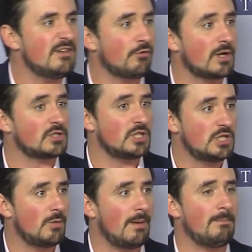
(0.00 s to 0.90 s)
for us to
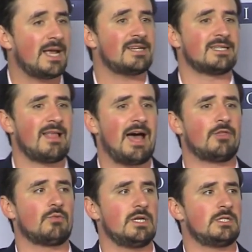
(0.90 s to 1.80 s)
do it because a lot of
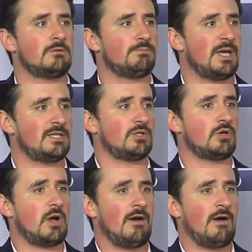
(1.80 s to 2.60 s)
the reasons places are